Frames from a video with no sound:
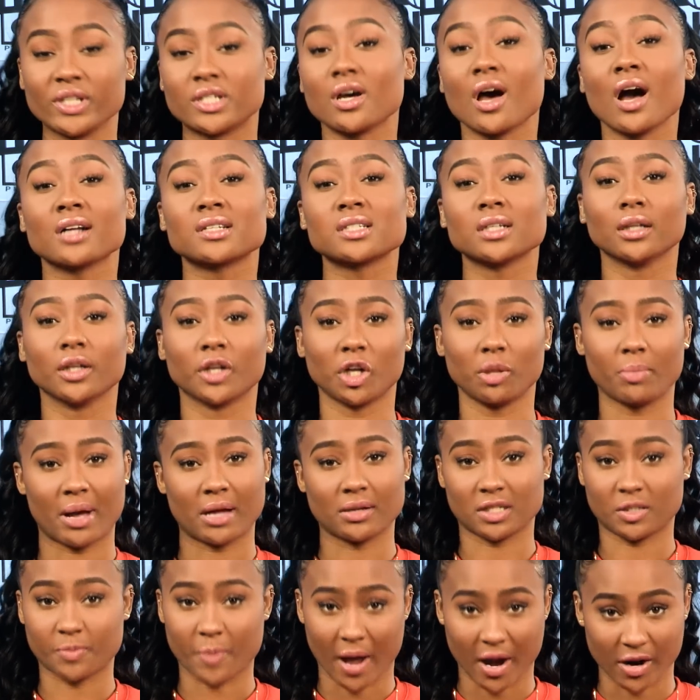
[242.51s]
talked a little
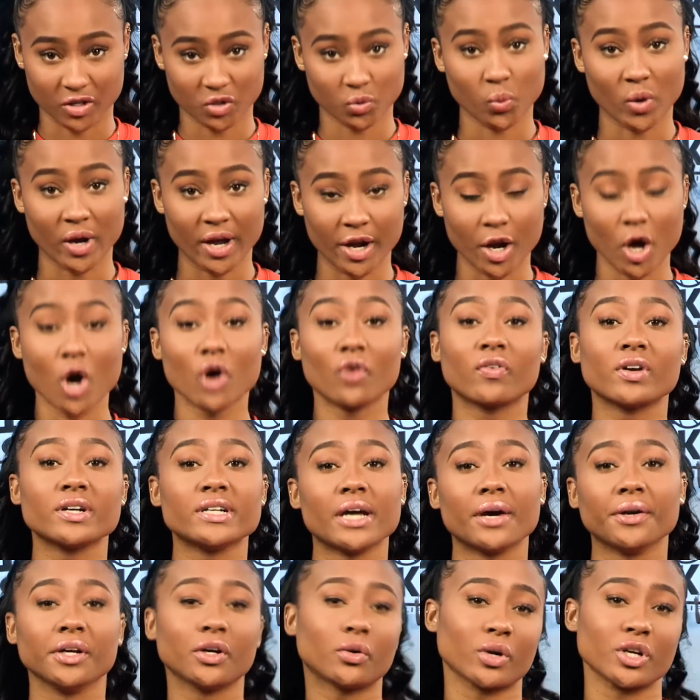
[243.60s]
about Spire's win over
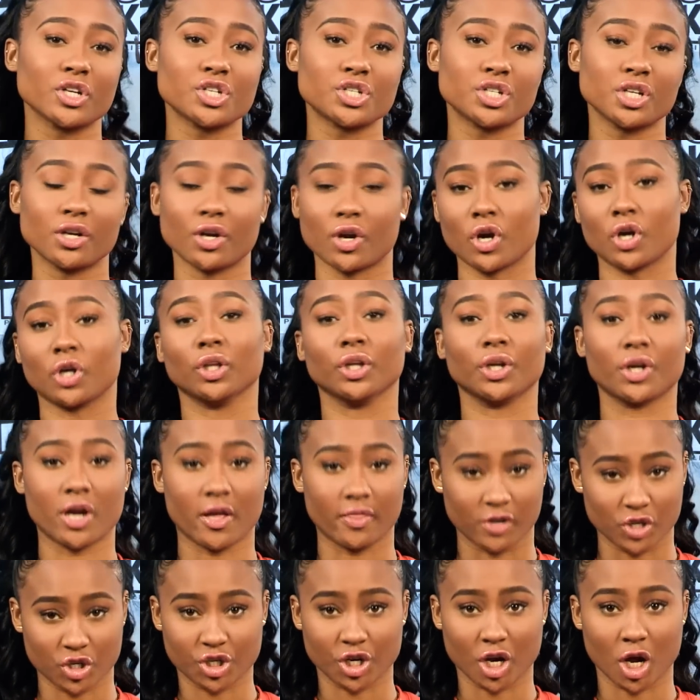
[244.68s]
Downey Christian earlier in
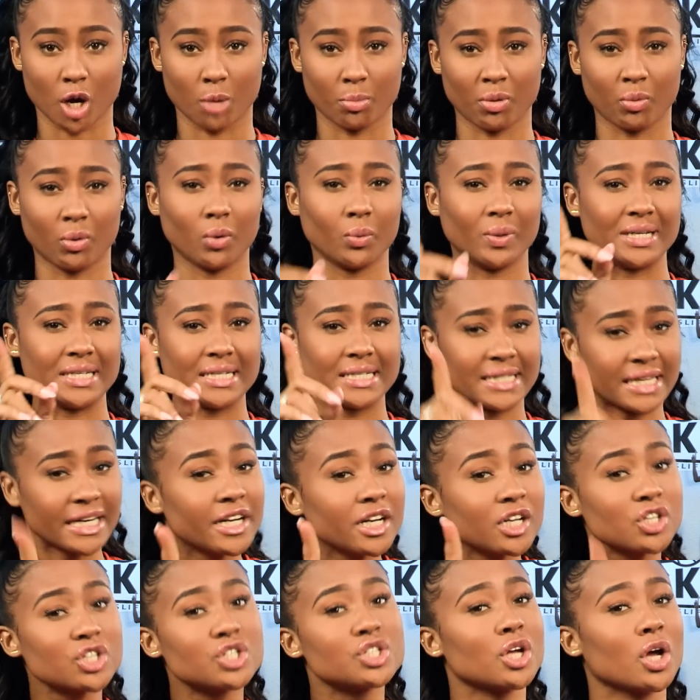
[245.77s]
the show, but what we
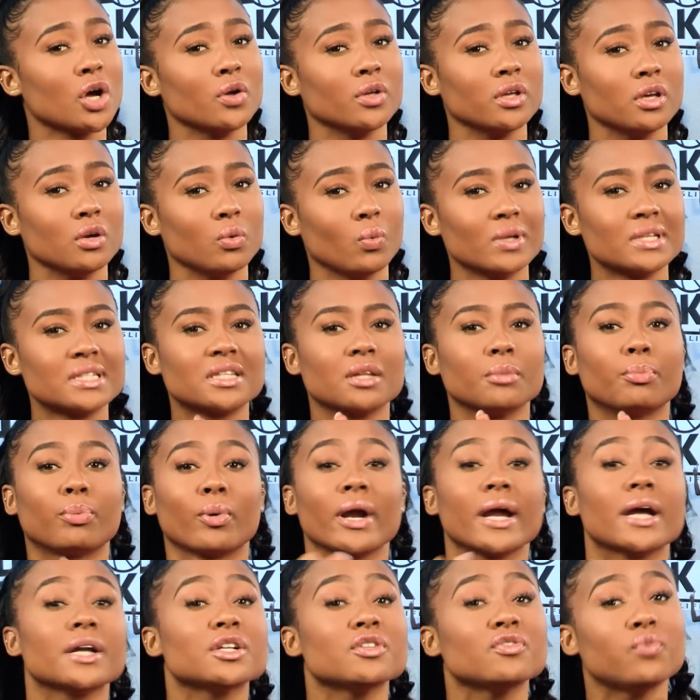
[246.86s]
didn't show you was the
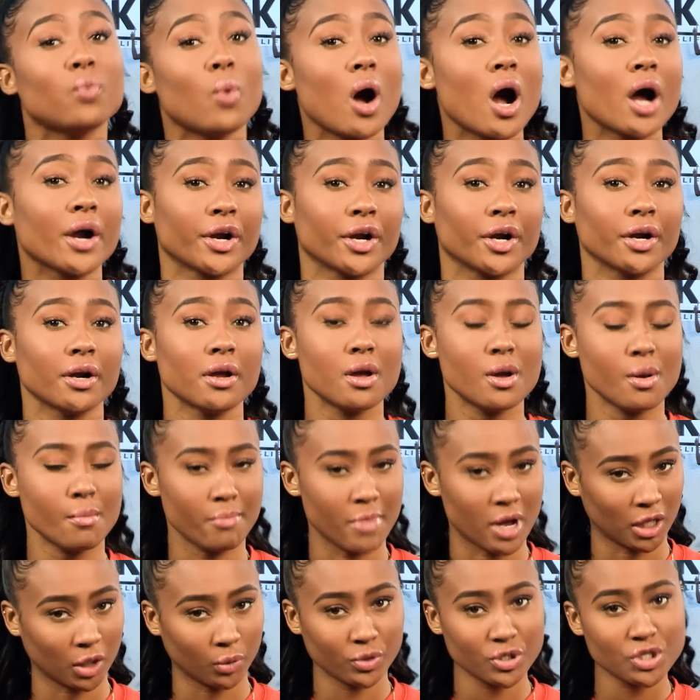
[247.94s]
brand of water
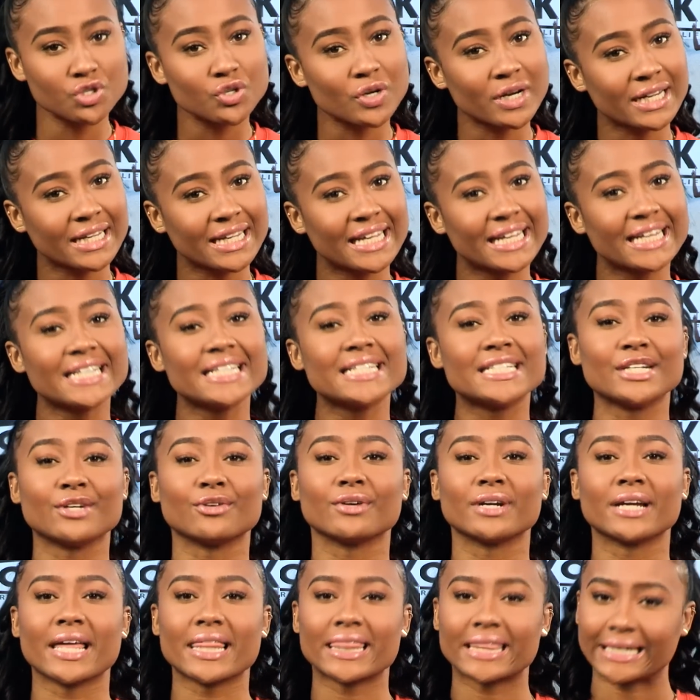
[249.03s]
Melo was drinking
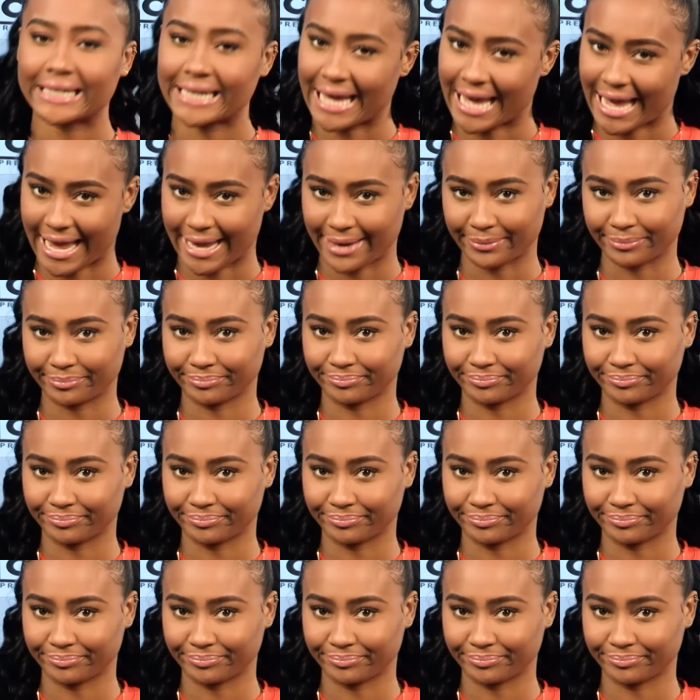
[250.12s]
during the game.